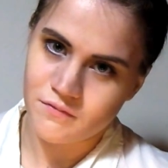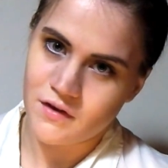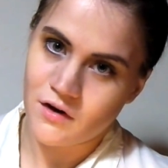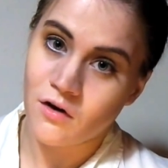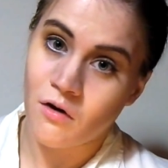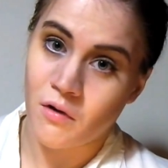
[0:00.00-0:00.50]

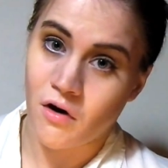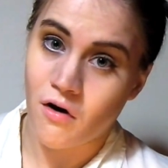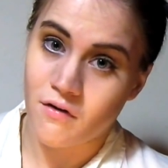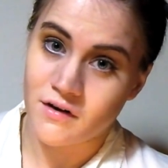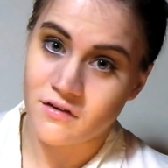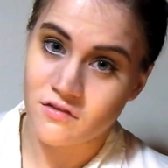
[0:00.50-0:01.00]
Clockwork
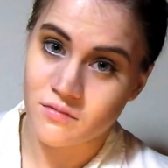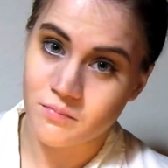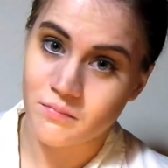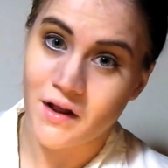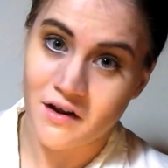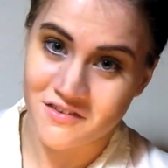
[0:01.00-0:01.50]
Orange
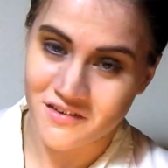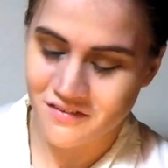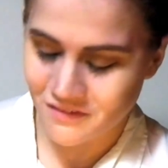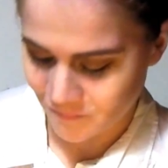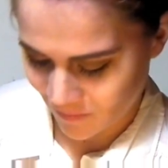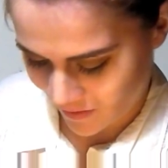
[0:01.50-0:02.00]

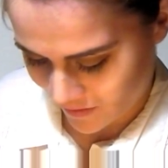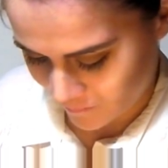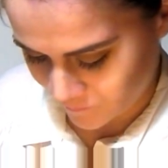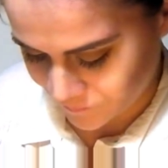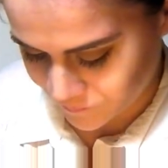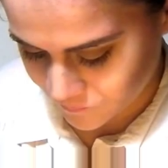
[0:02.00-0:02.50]
lashes.
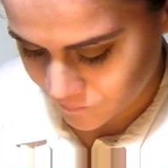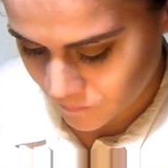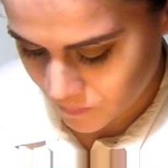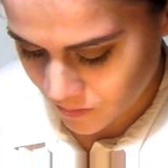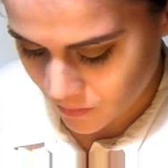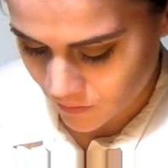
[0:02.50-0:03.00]

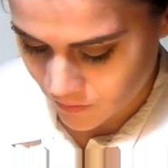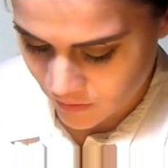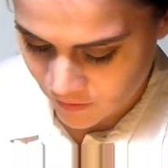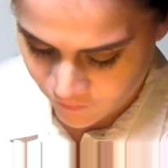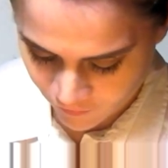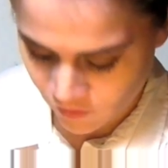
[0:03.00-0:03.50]

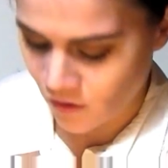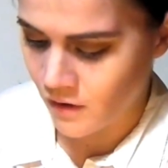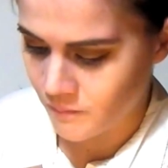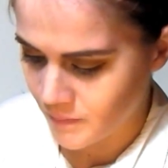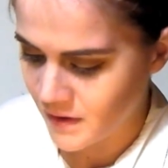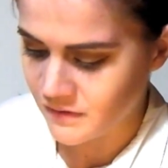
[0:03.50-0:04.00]
If you're
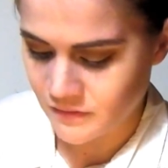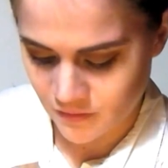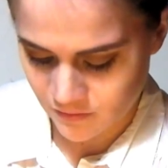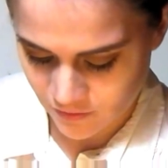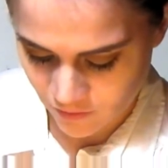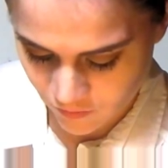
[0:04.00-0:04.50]
not,
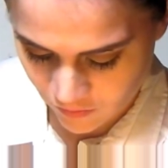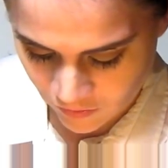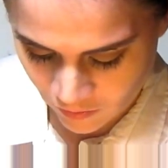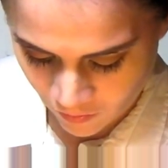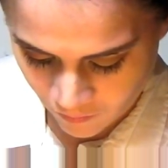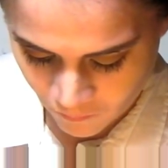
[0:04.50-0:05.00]
basically,
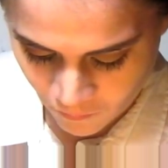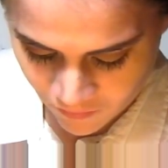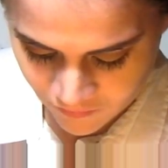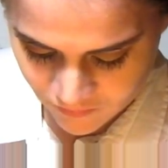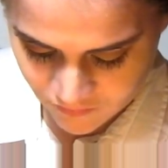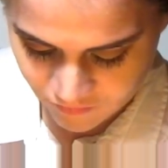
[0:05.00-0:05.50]
you
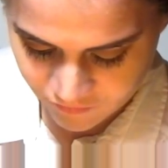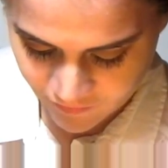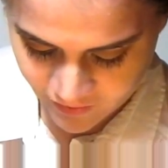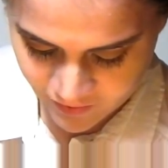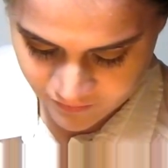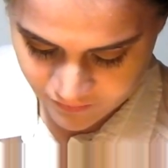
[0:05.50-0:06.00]
want to
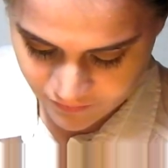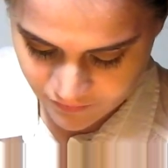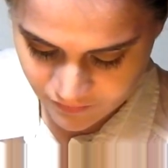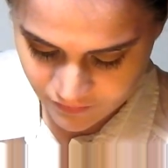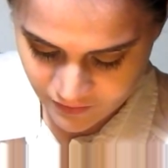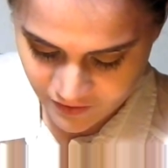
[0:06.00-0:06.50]
find
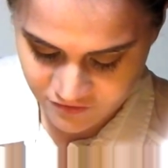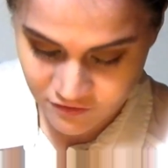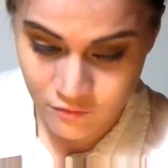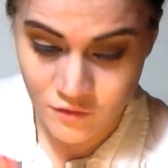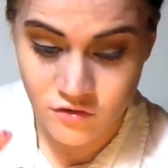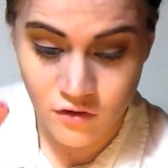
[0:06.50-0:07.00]
lashes
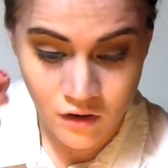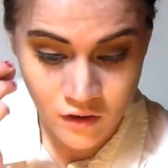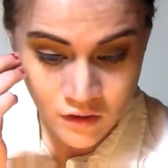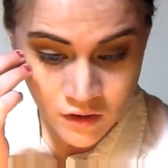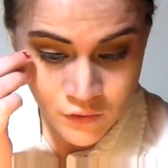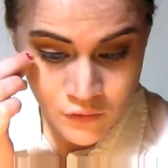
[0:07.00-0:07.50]
which are
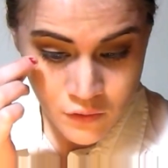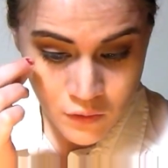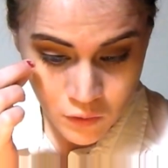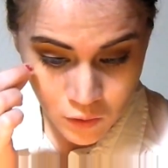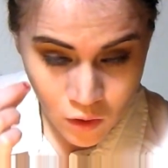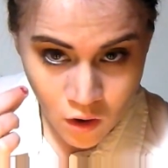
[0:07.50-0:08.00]

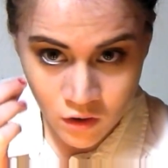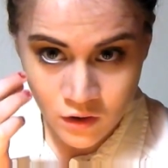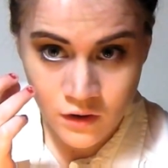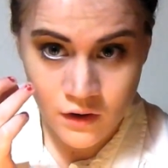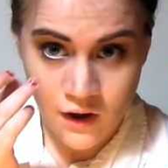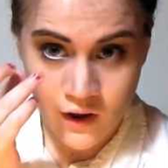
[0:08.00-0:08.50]
long
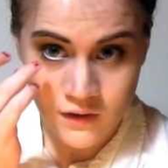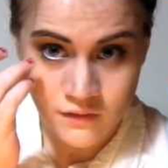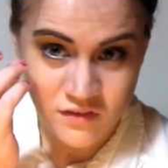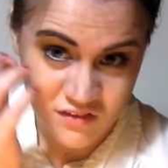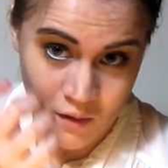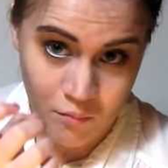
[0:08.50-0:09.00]
and
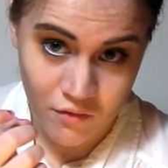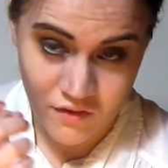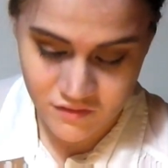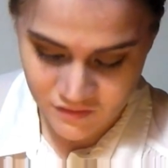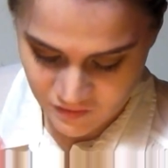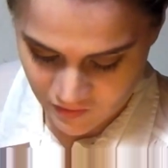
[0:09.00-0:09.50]

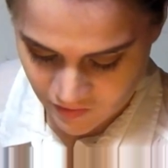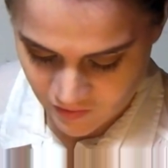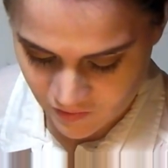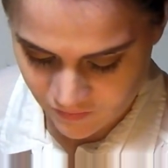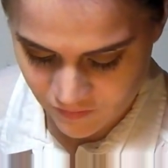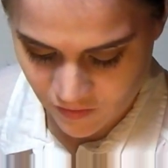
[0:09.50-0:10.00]
separate.
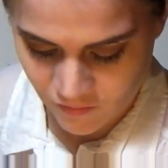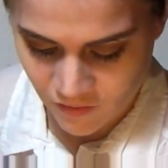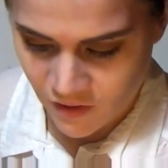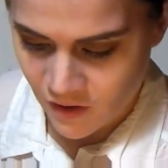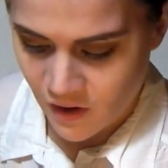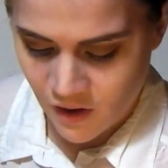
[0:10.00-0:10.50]
So,
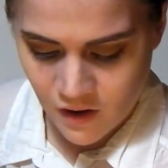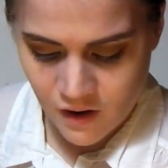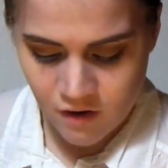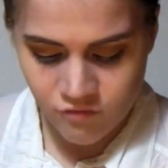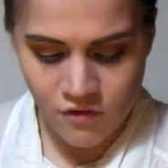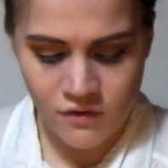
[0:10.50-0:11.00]

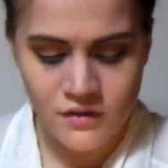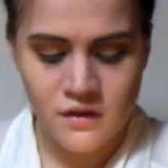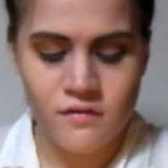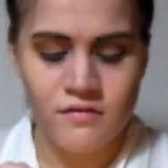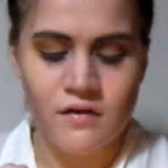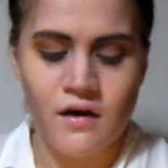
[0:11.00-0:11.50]
I've got
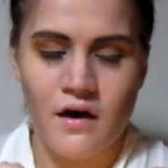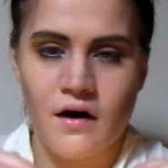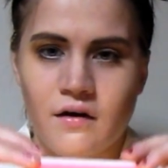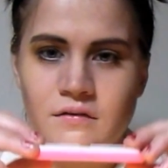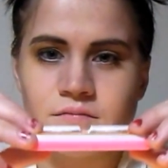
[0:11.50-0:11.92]
these here.